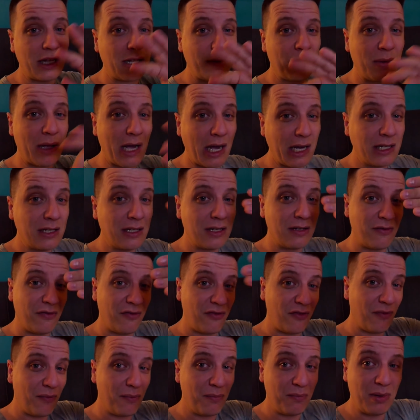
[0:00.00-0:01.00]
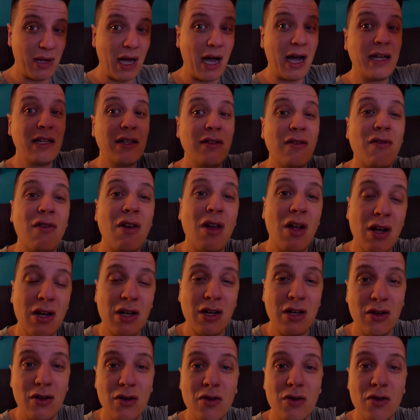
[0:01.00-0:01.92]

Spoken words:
like, behind the vlog.